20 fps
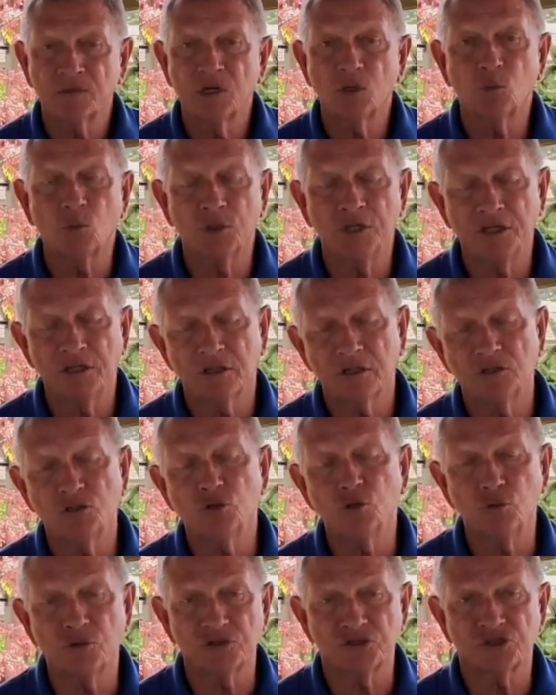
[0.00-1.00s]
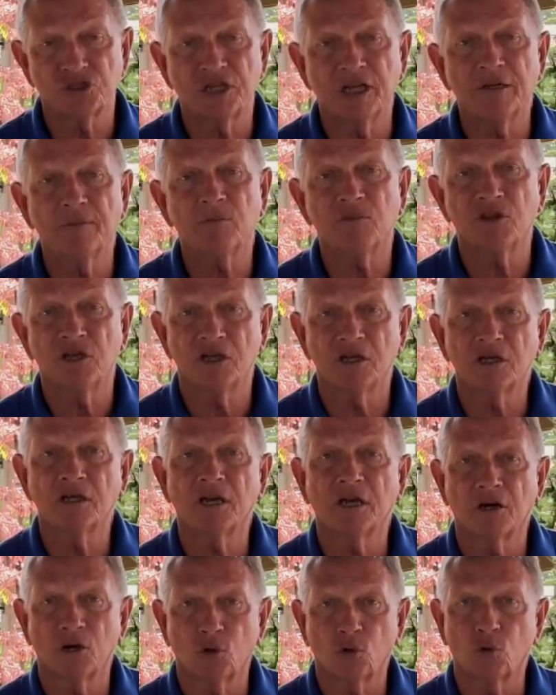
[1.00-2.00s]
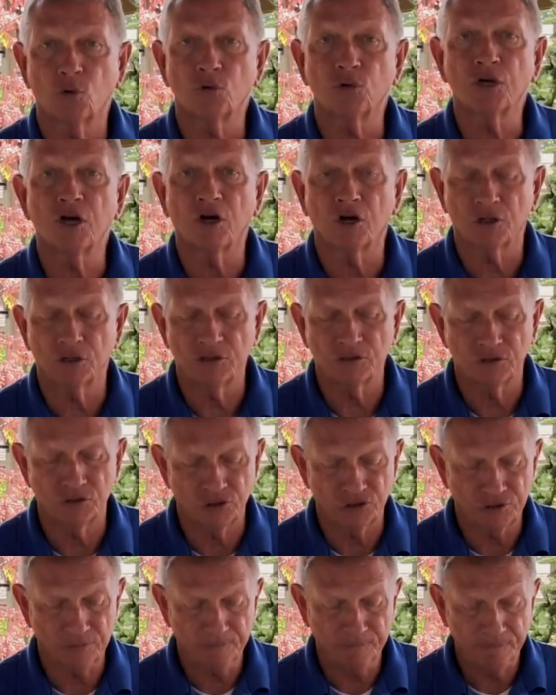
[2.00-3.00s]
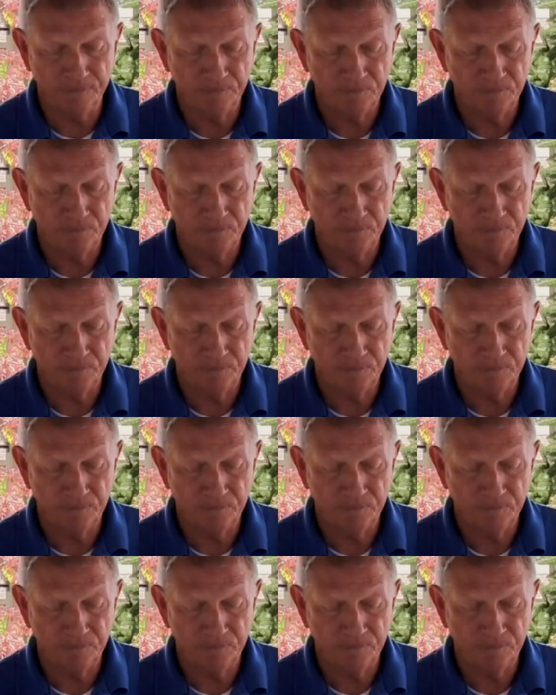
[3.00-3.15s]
and we can do the same thing in our own gardens.